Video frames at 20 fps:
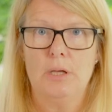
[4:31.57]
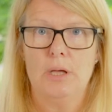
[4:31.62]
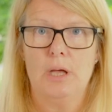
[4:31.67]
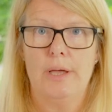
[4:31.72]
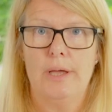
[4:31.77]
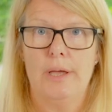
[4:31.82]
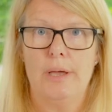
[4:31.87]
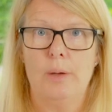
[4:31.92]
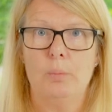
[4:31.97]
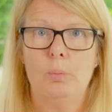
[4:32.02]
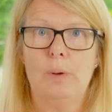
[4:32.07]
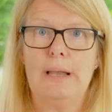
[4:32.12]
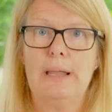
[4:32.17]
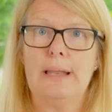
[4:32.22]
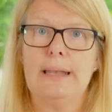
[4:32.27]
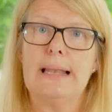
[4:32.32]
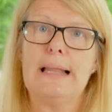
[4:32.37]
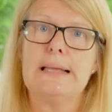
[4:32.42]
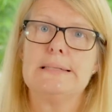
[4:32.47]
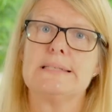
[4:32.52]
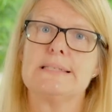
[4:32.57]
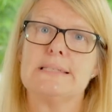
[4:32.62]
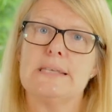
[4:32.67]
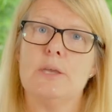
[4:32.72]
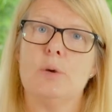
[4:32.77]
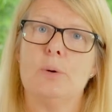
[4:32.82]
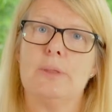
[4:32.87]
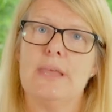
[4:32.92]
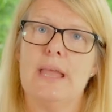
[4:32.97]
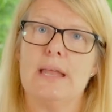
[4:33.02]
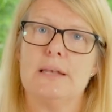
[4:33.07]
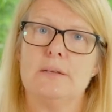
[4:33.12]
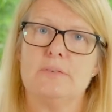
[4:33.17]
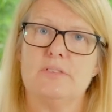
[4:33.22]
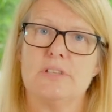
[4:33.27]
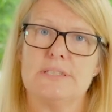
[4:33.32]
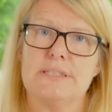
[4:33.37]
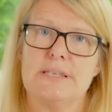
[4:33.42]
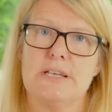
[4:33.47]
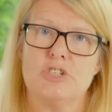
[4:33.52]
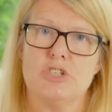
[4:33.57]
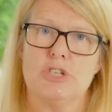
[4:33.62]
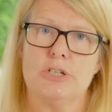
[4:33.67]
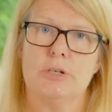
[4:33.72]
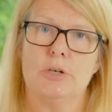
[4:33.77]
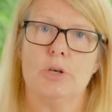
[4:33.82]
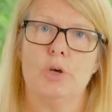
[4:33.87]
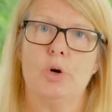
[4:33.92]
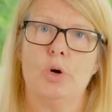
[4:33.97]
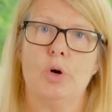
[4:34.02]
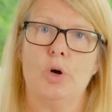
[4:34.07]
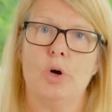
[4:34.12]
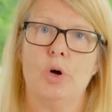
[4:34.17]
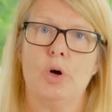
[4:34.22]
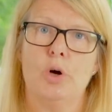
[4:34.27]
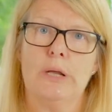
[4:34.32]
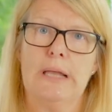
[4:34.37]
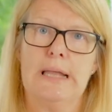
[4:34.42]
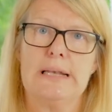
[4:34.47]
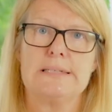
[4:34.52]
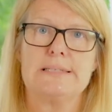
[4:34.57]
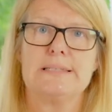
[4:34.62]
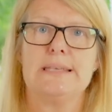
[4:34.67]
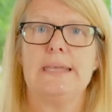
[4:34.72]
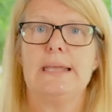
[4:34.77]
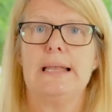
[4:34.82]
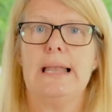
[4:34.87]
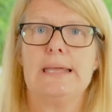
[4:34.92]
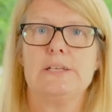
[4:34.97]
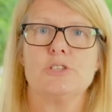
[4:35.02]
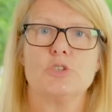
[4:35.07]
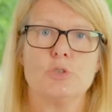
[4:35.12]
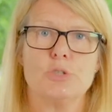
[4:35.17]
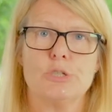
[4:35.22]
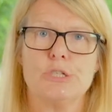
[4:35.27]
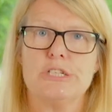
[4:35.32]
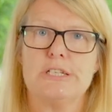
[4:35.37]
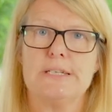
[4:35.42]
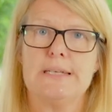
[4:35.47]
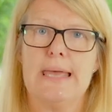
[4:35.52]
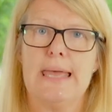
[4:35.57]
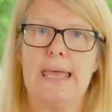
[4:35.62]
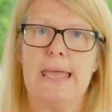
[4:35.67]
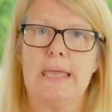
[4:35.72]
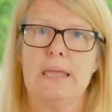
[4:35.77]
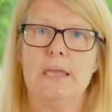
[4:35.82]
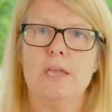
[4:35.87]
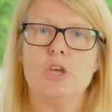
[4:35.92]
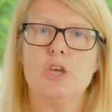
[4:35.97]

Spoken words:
well, I'd like to see you at the end of the session, or can I see you later on today?